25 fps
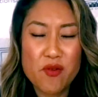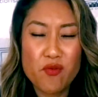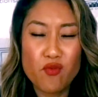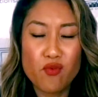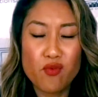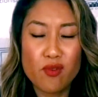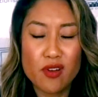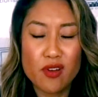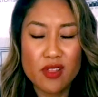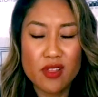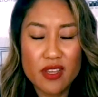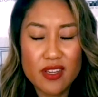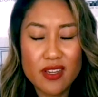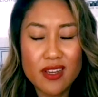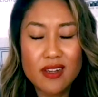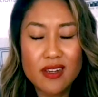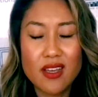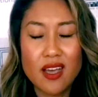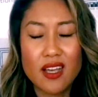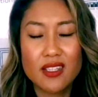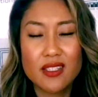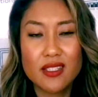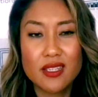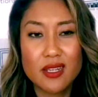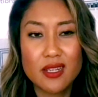Really good
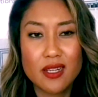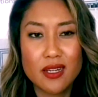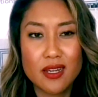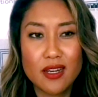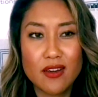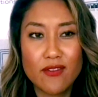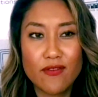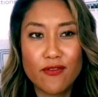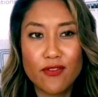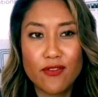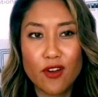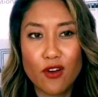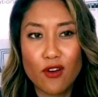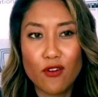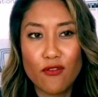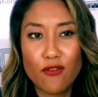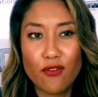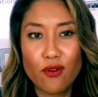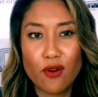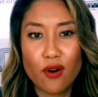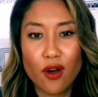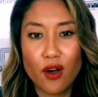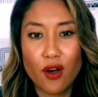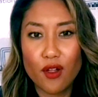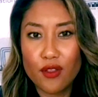content and info
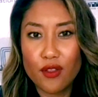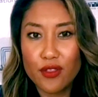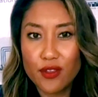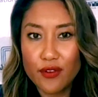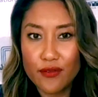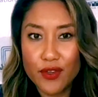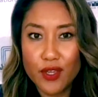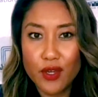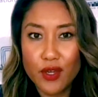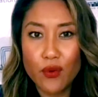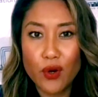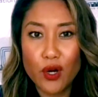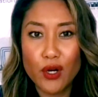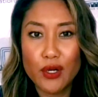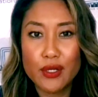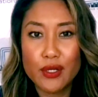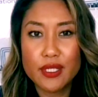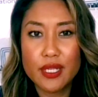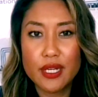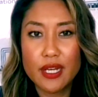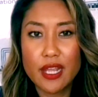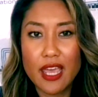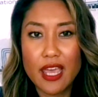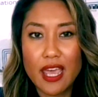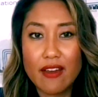for all the viewers
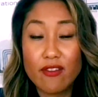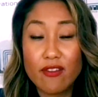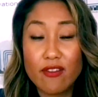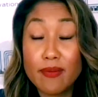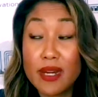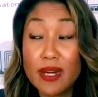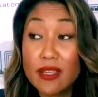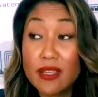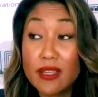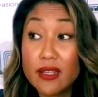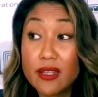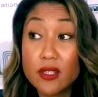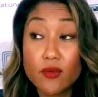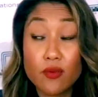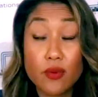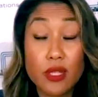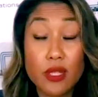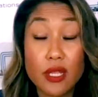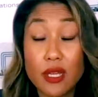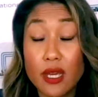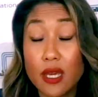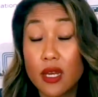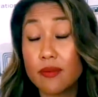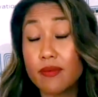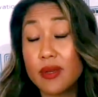and everybody that's really
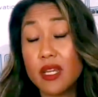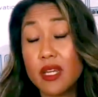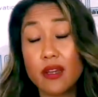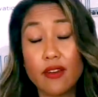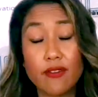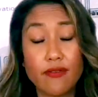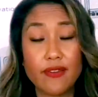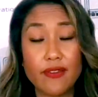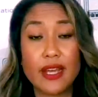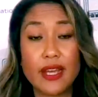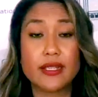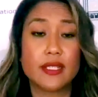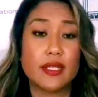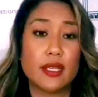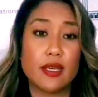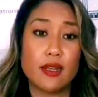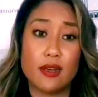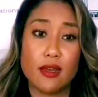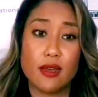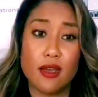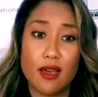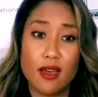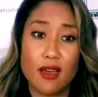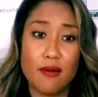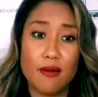kind of being affected
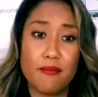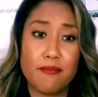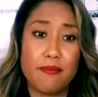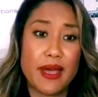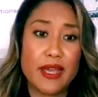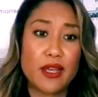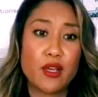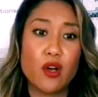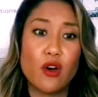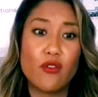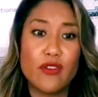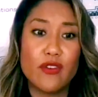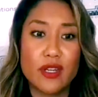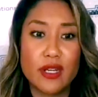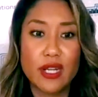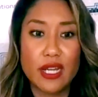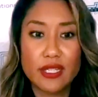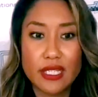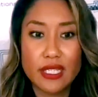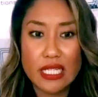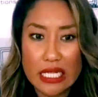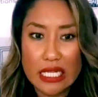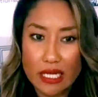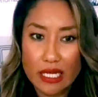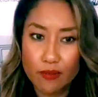by
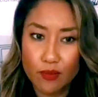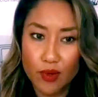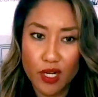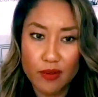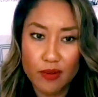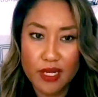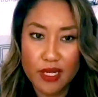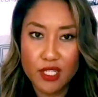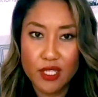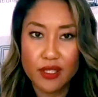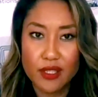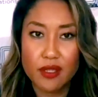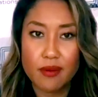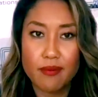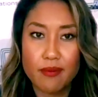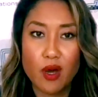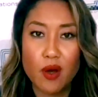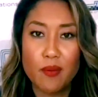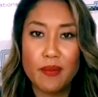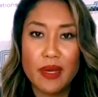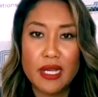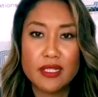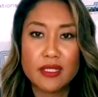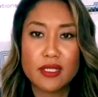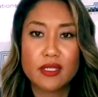COVID-19 pretty much at the
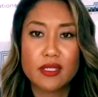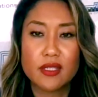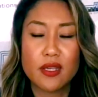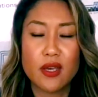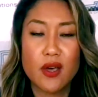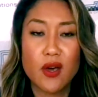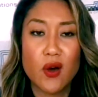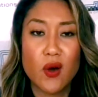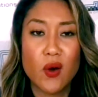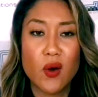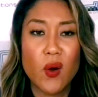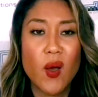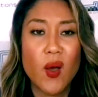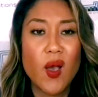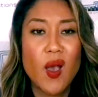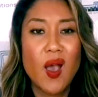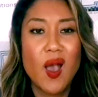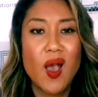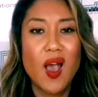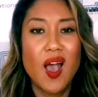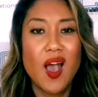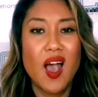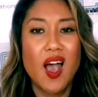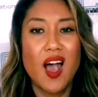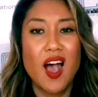moment. So
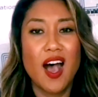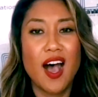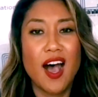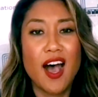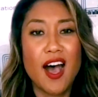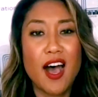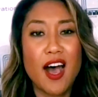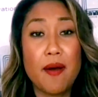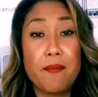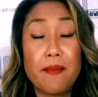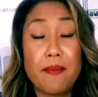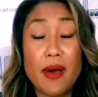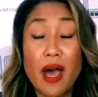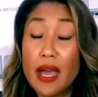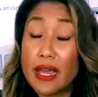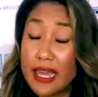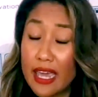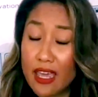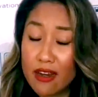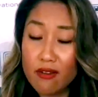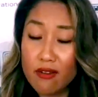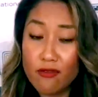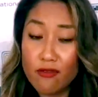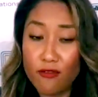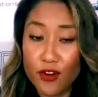
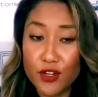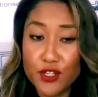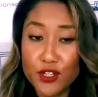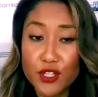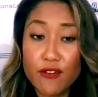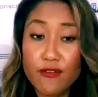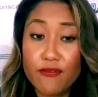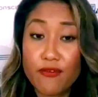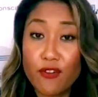again, first and